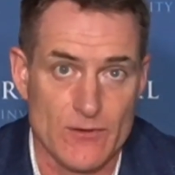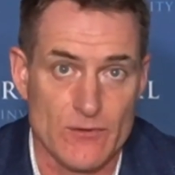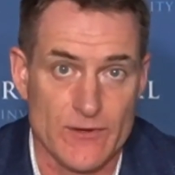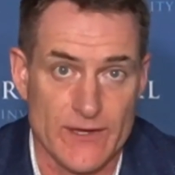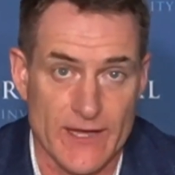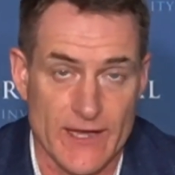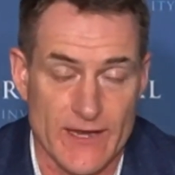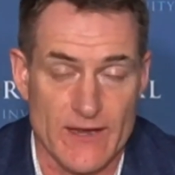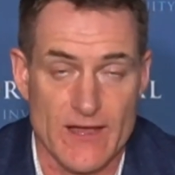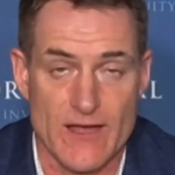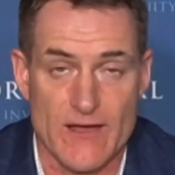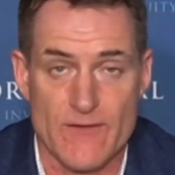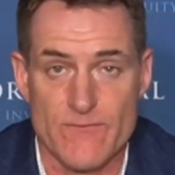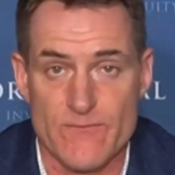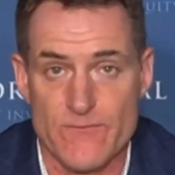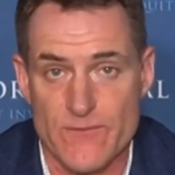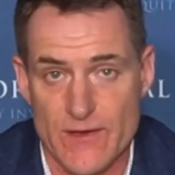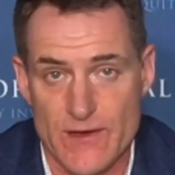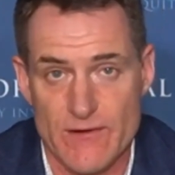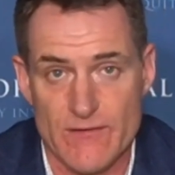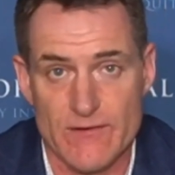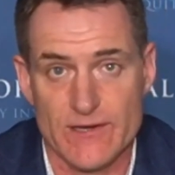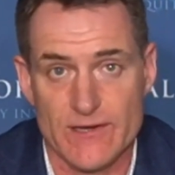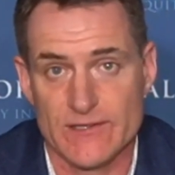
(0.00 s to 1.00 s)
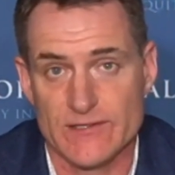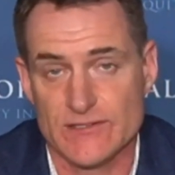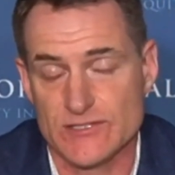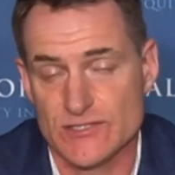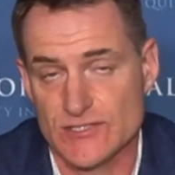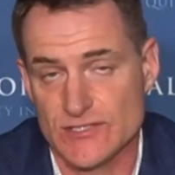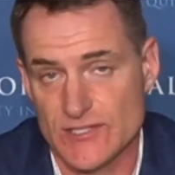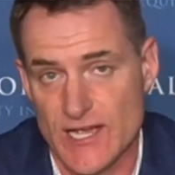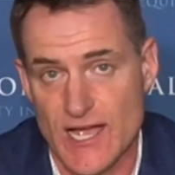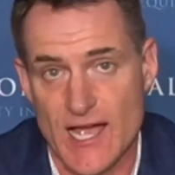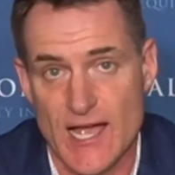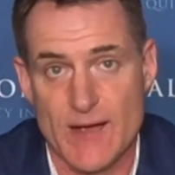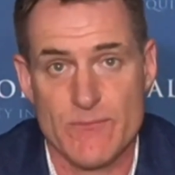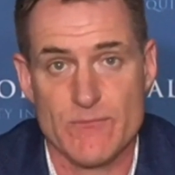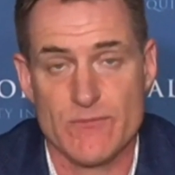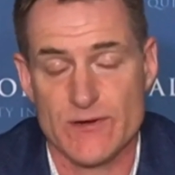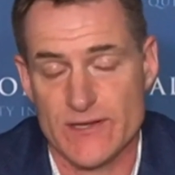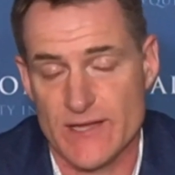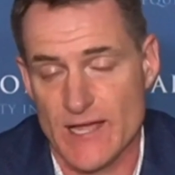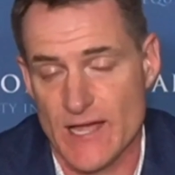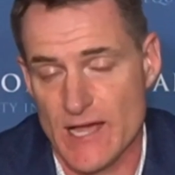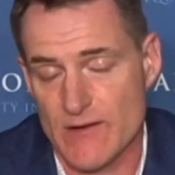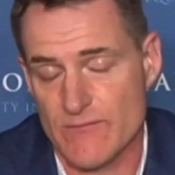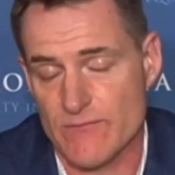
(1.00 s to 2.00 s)
you'll get a very sharp
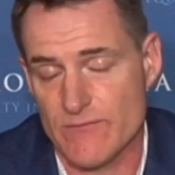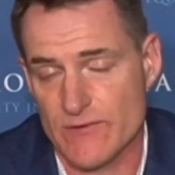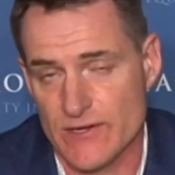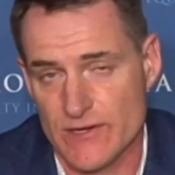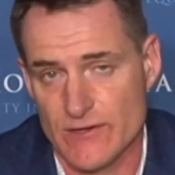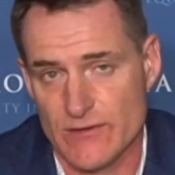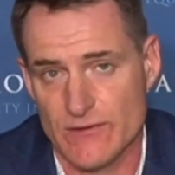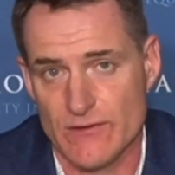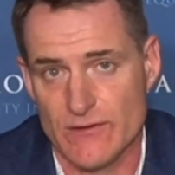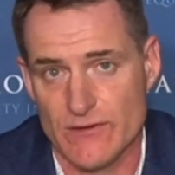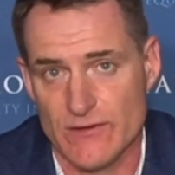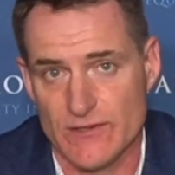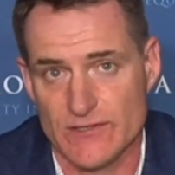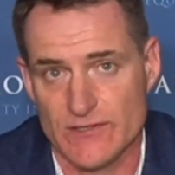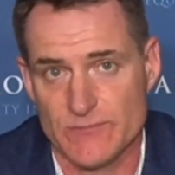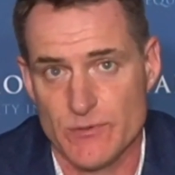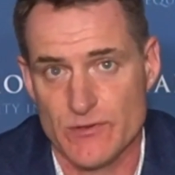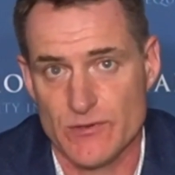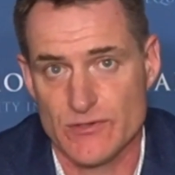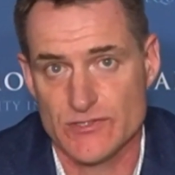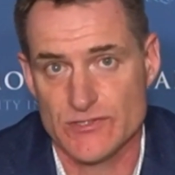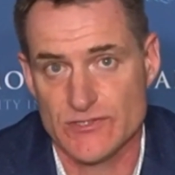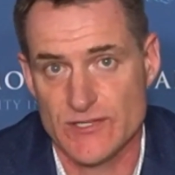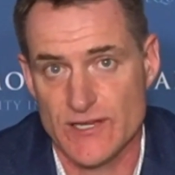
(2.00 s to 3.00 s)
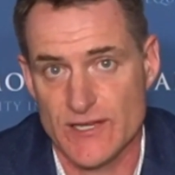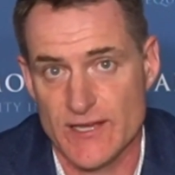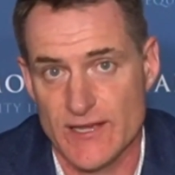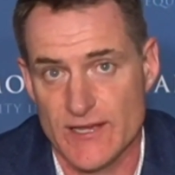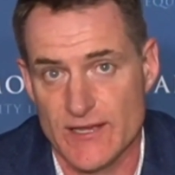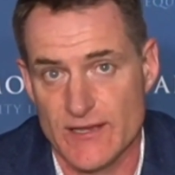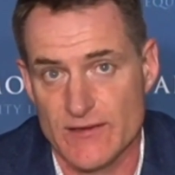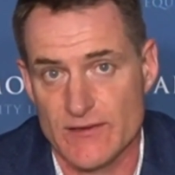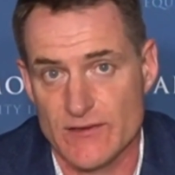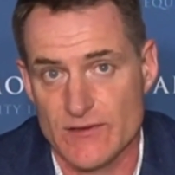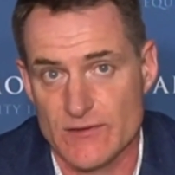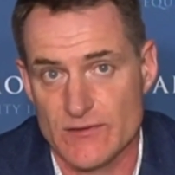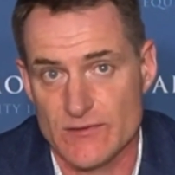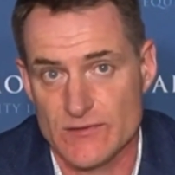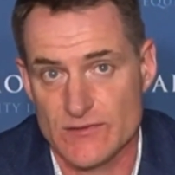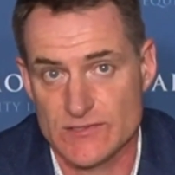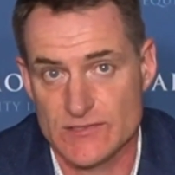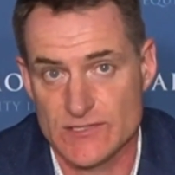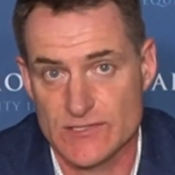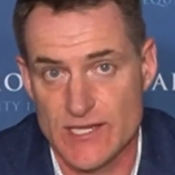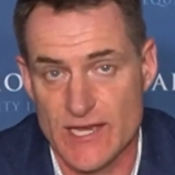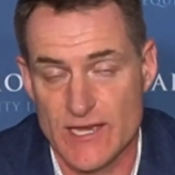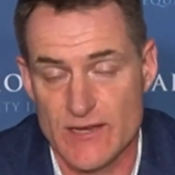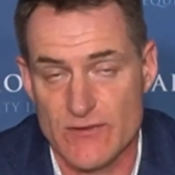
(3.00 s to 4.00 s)
recovery in earnings per share
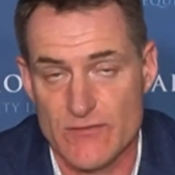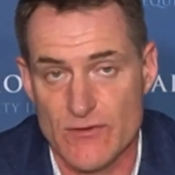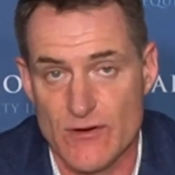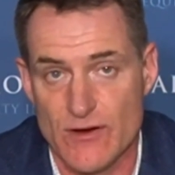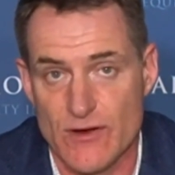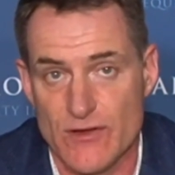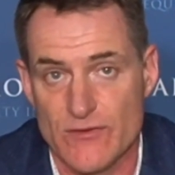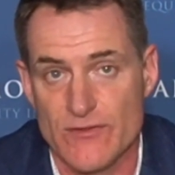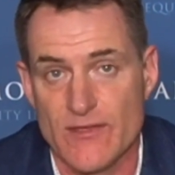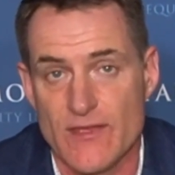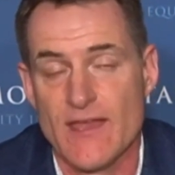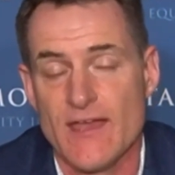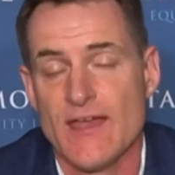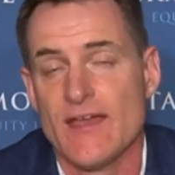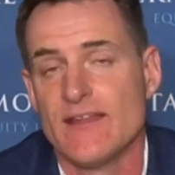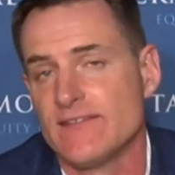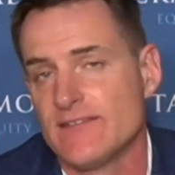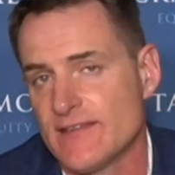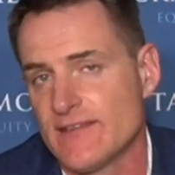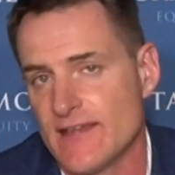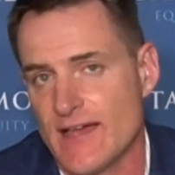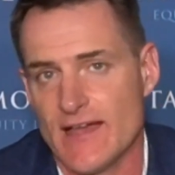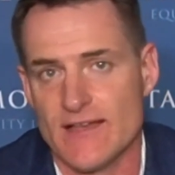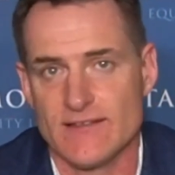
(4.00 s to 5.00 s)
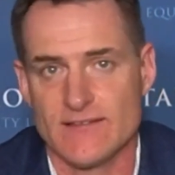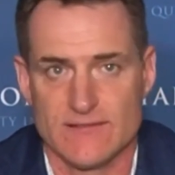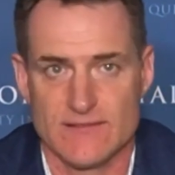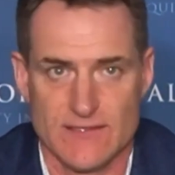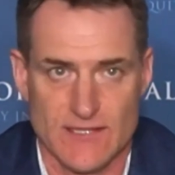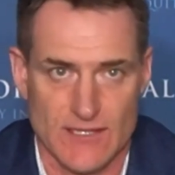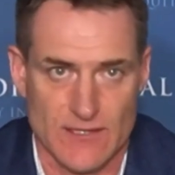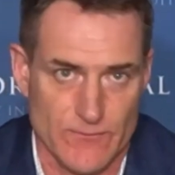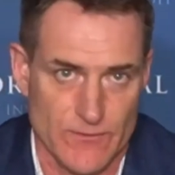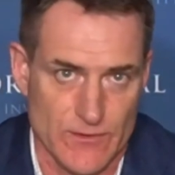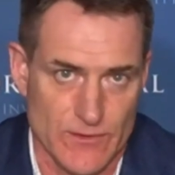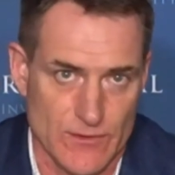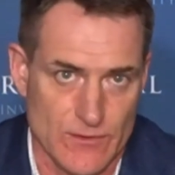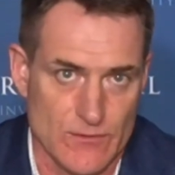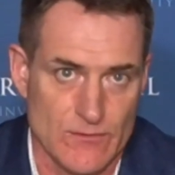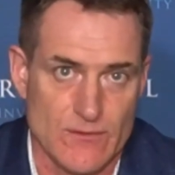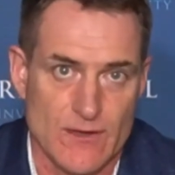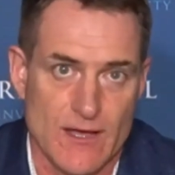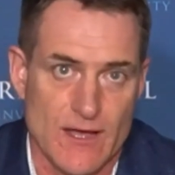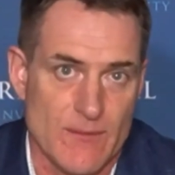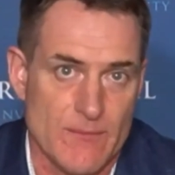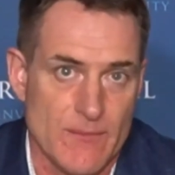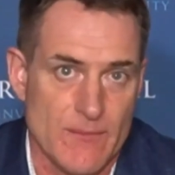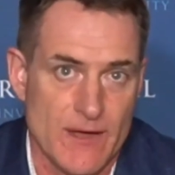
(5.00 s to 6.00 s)
growth, does give
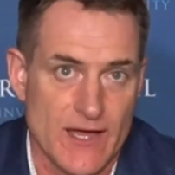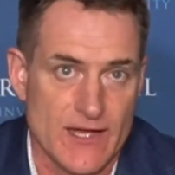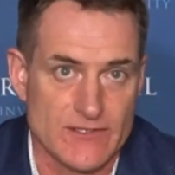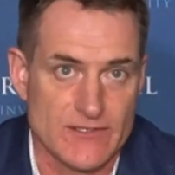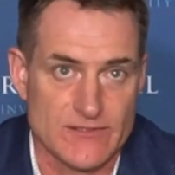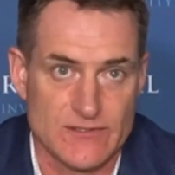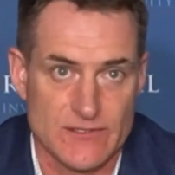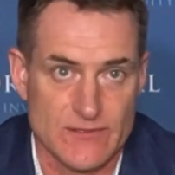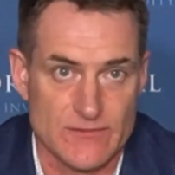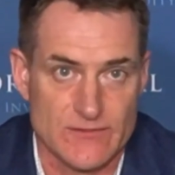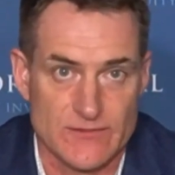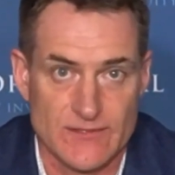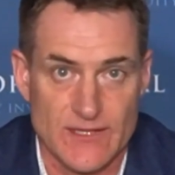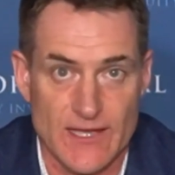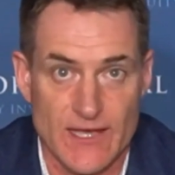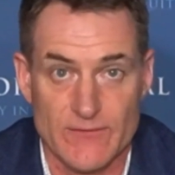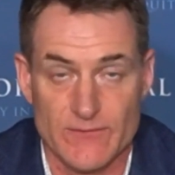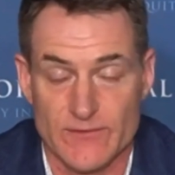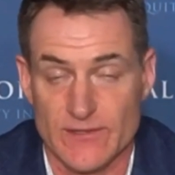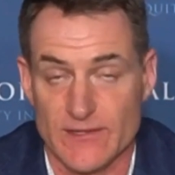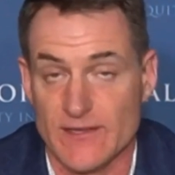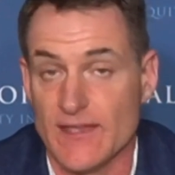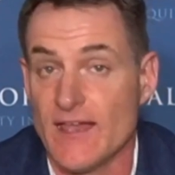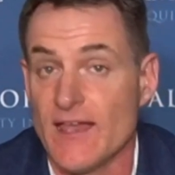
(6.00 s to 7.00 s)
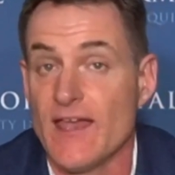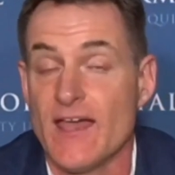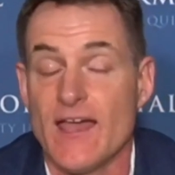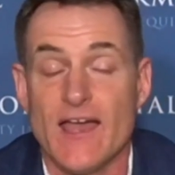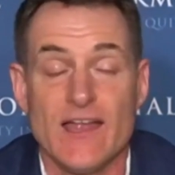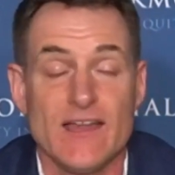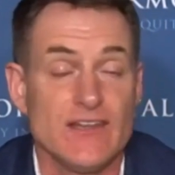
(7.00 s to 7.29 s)
you a margin of safety.